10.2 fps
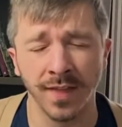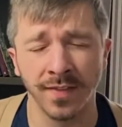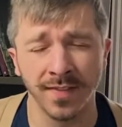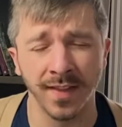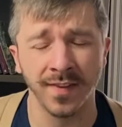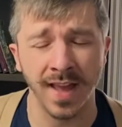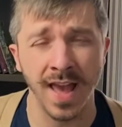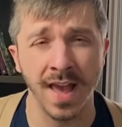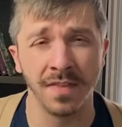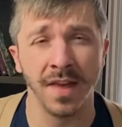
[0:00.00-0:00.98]
at
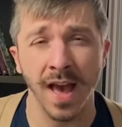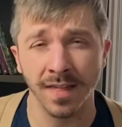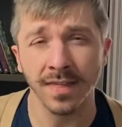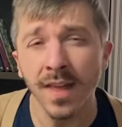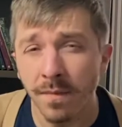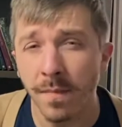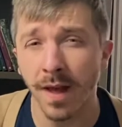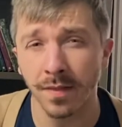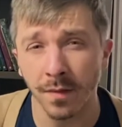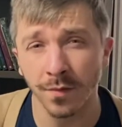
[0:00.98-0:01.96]
hand that I think
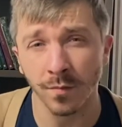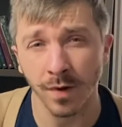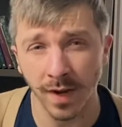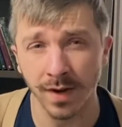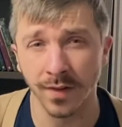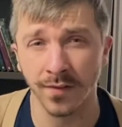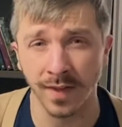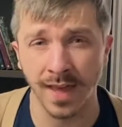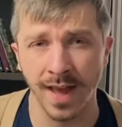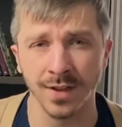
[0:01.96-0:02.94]
Matthew is wanting us to
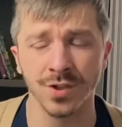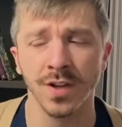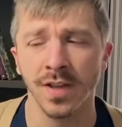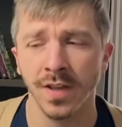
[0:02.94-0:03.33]
catch.